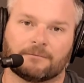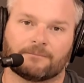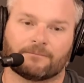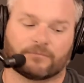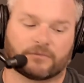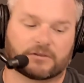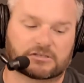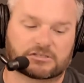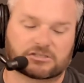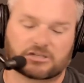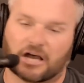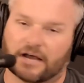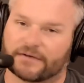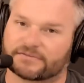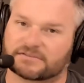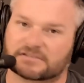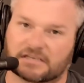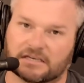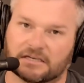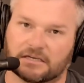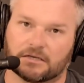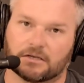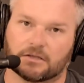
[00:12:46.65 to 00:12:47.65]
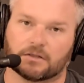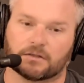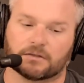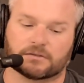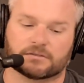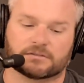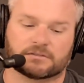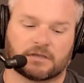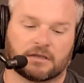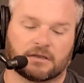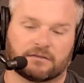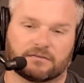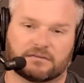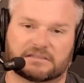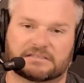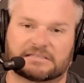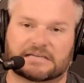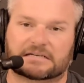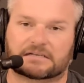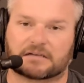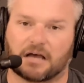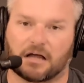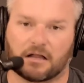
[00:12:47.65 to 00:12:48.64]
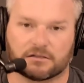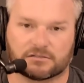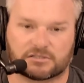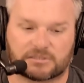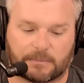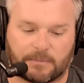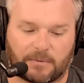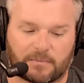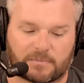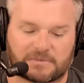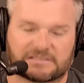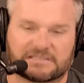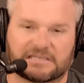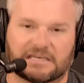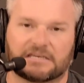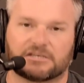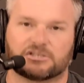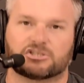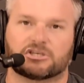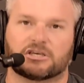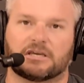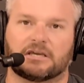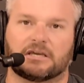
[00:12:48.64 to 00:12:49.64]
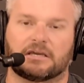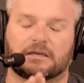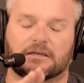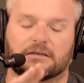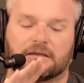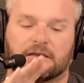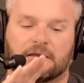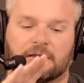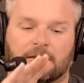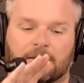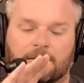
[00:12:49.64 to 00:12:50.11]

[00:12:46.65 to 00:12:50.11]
The soft skills, the technology implementation,